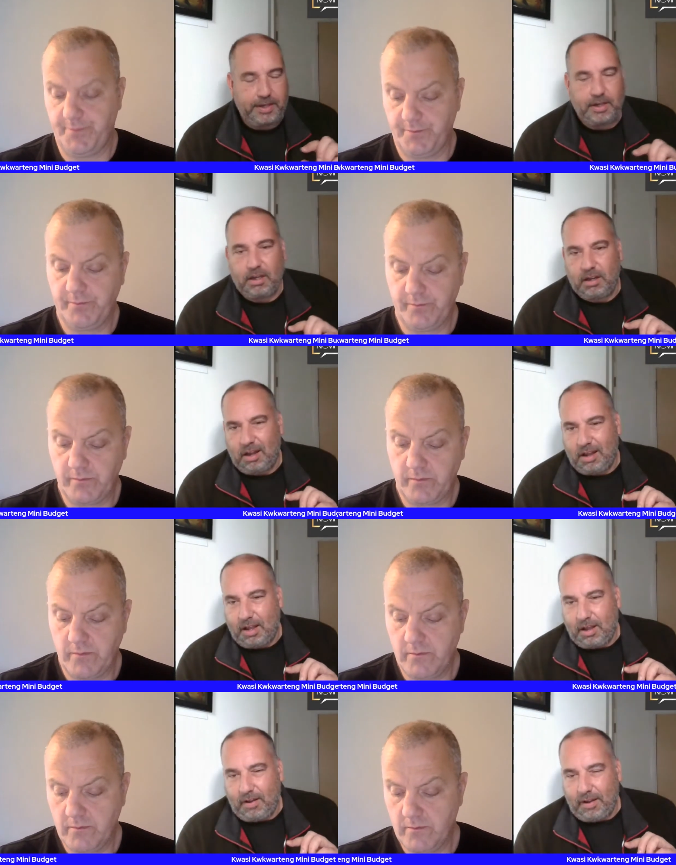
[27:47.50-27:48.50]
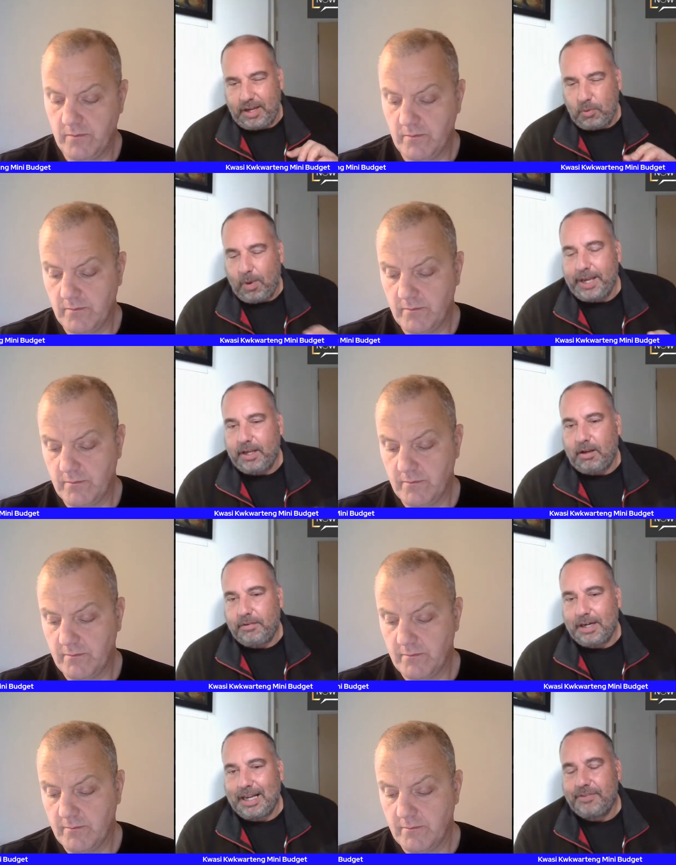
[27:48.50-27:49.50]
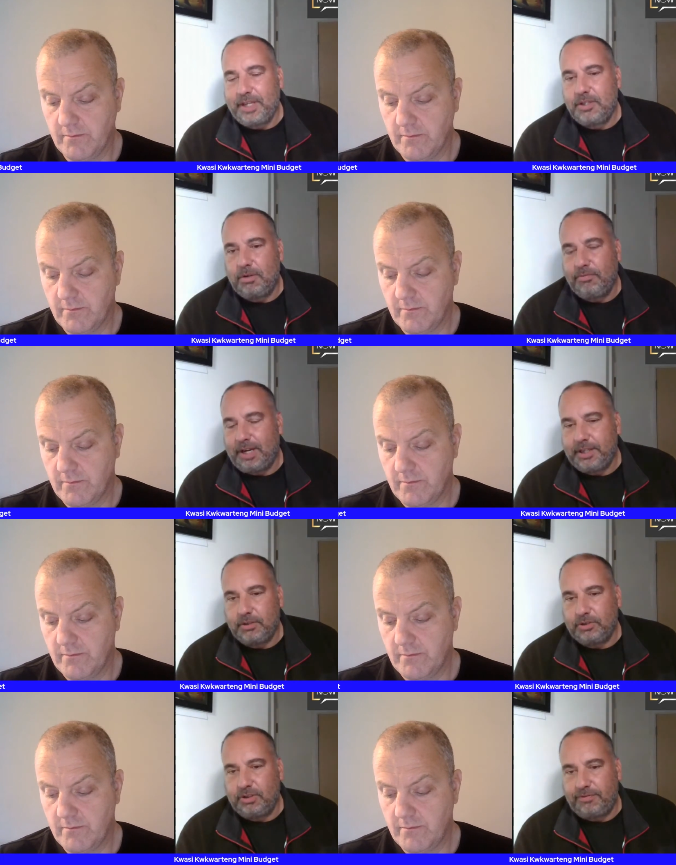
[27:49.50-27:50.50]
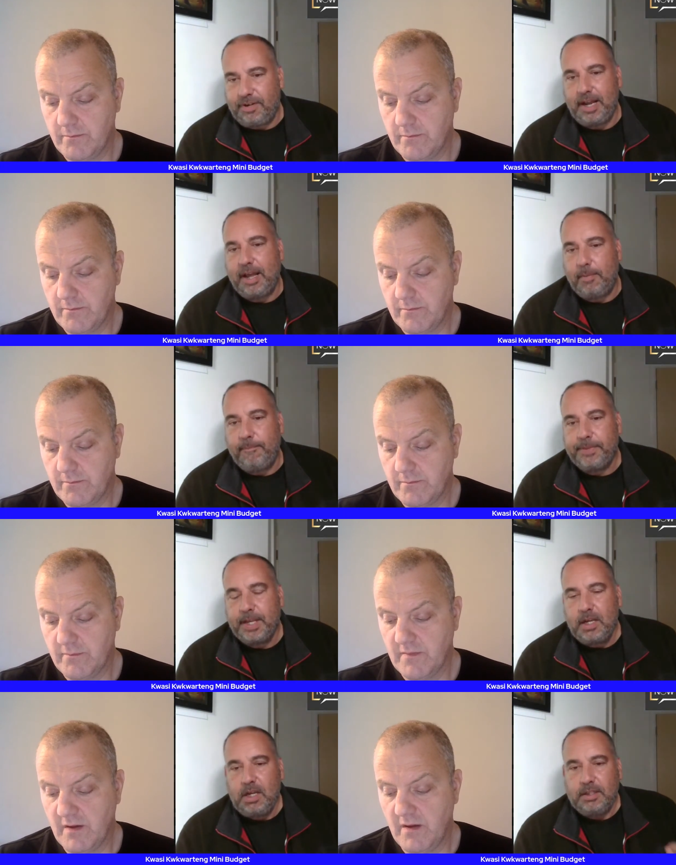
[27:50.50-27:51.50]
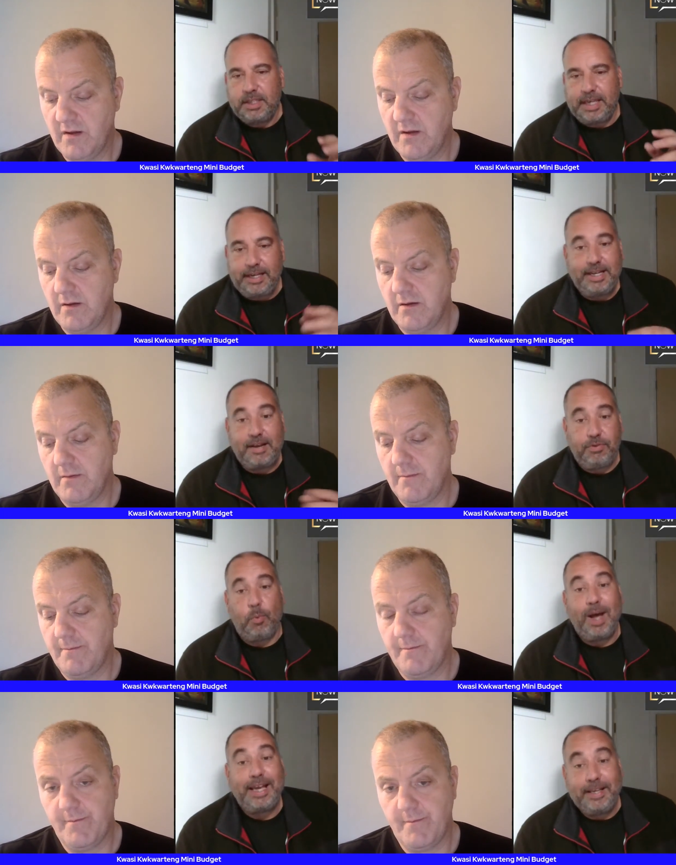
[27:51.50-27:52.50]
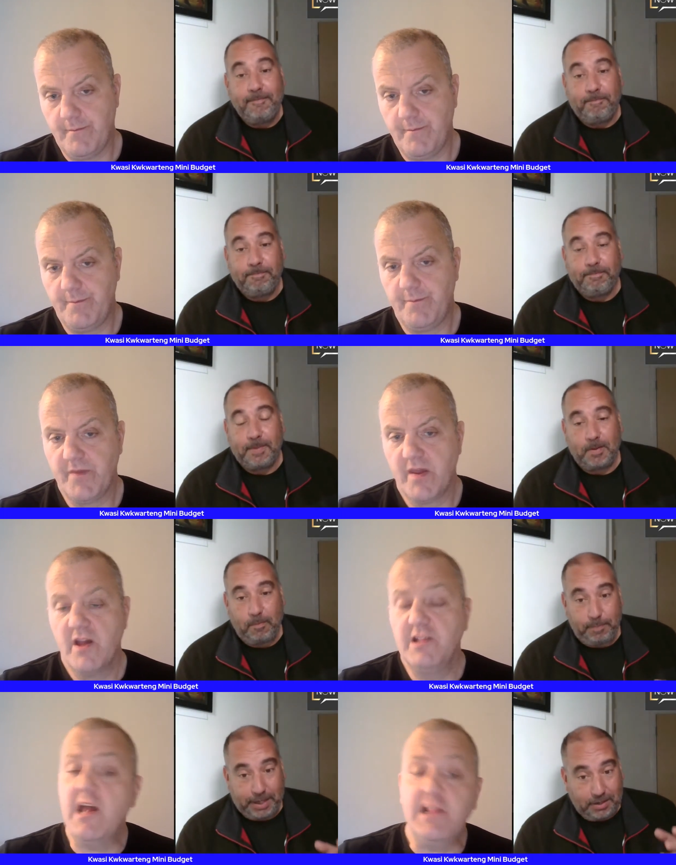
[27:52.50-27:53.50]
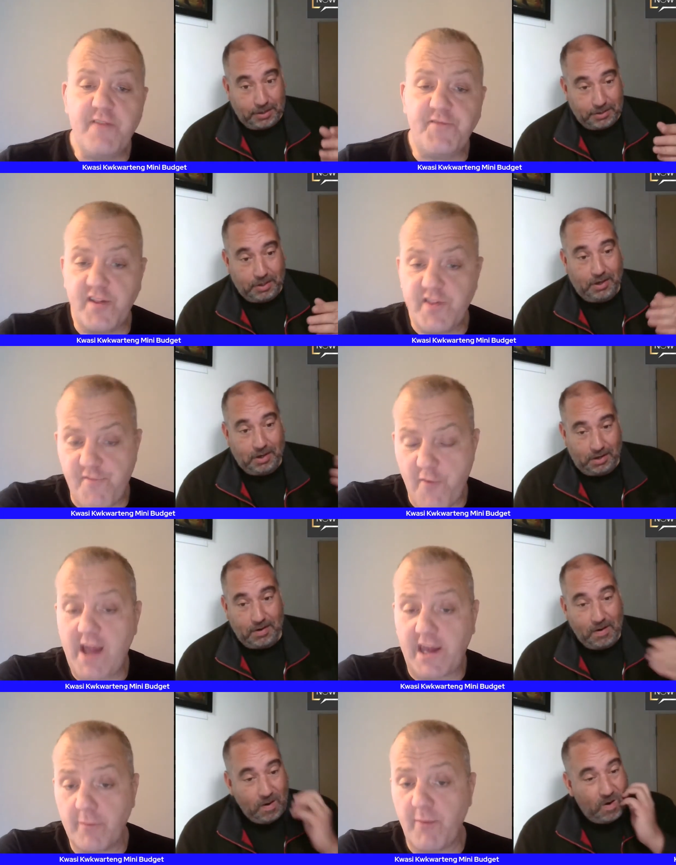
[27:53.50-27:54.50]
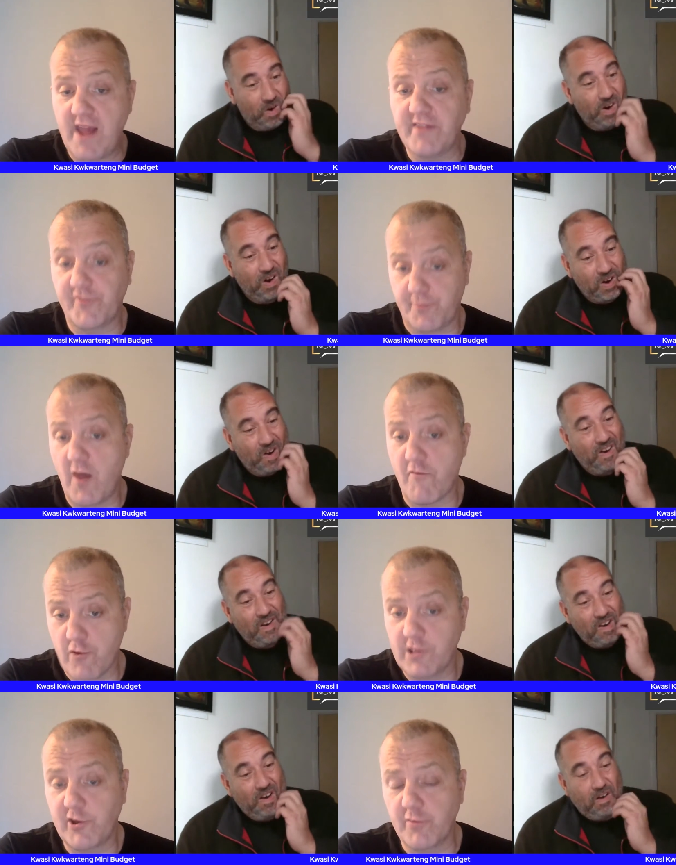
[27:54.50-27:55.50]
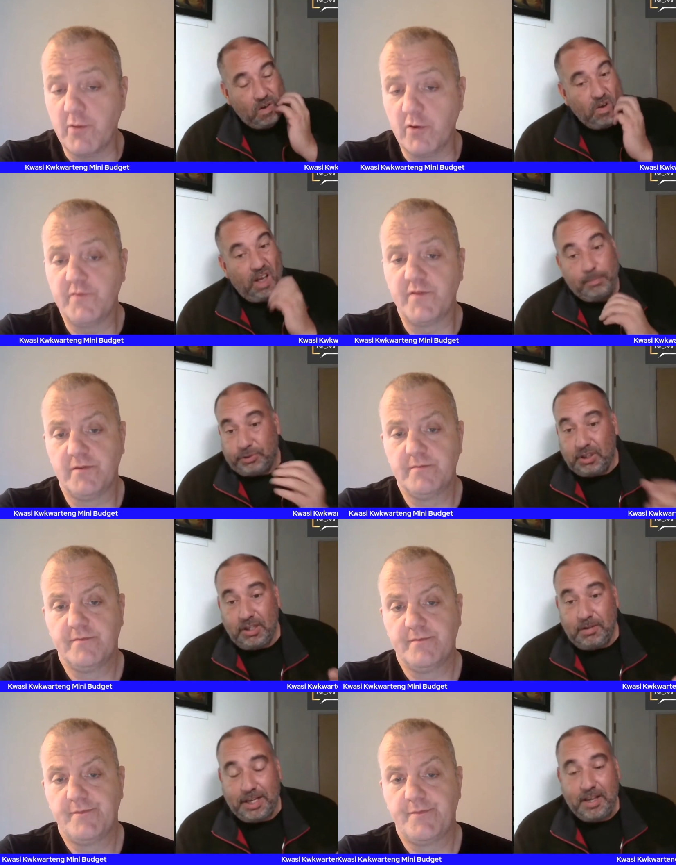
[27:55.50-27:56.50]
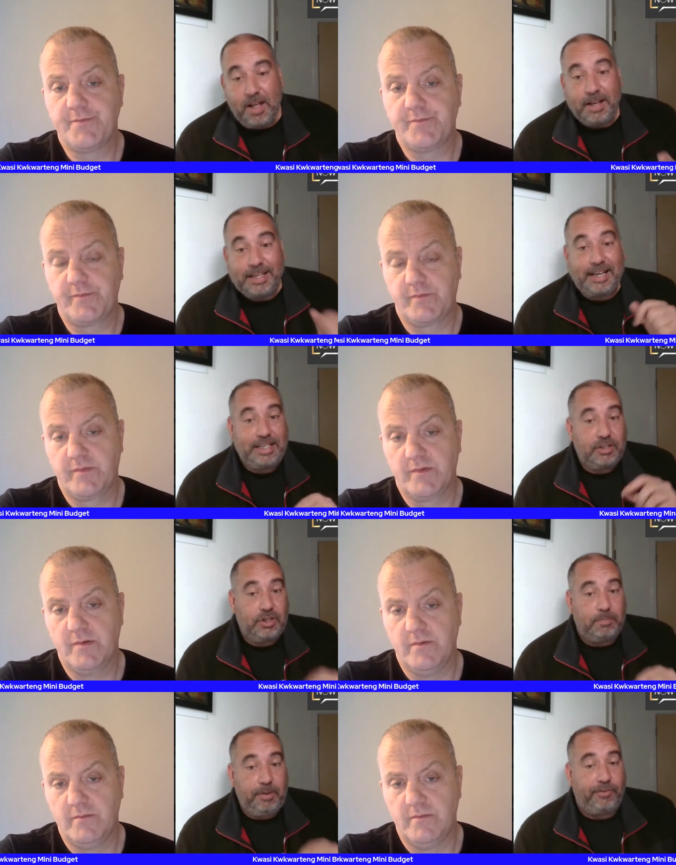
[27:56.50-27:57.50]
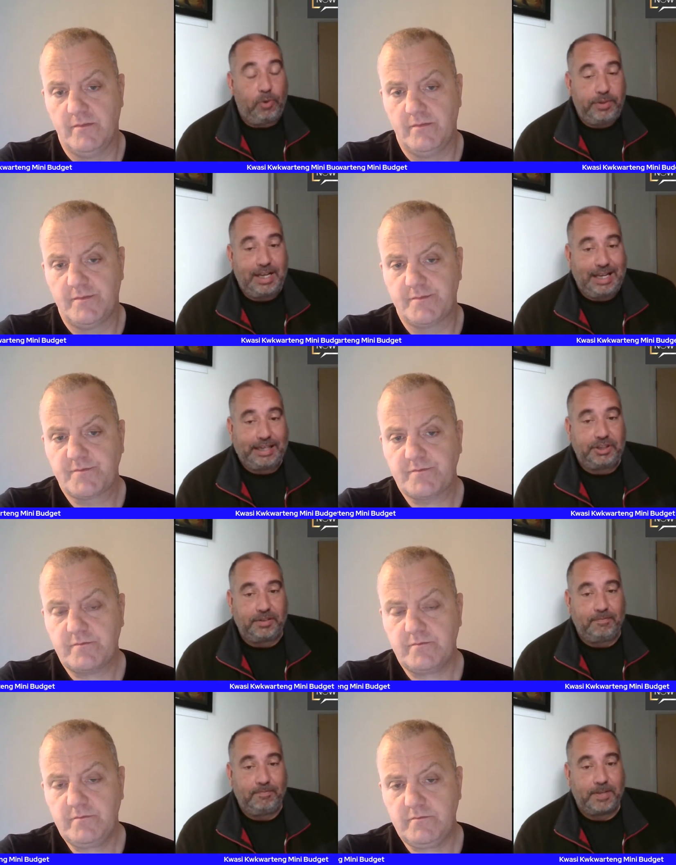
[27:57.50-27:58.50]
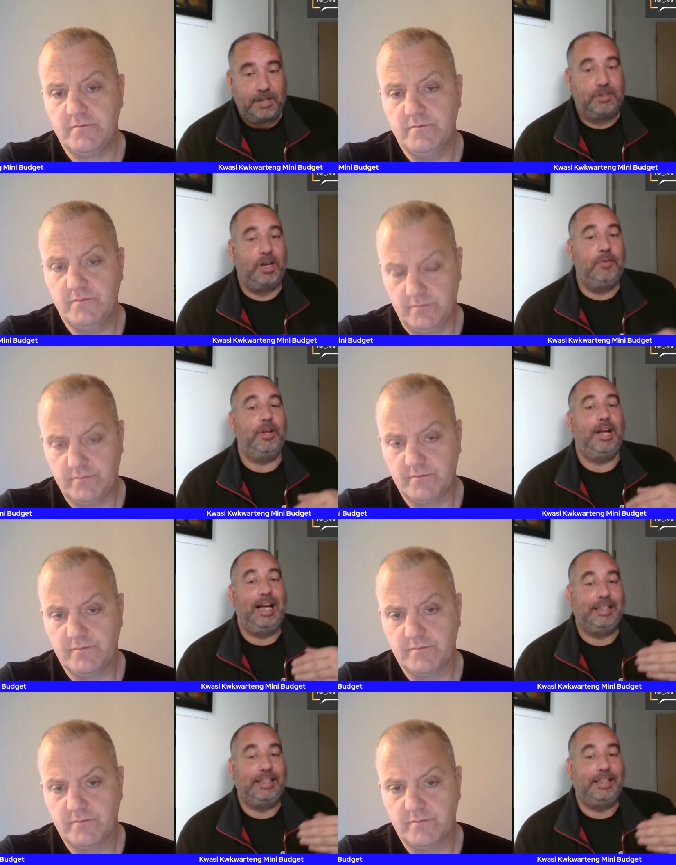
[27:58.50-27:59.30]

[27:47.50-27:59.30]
Speaker 1: And uh, in a way, I'm glad they're doing radical stuff now to get it out the way.
Speaker 2: Lifting the fracking ban's
Speaker 1: a really good move. Absolutely. Get it done before the election so that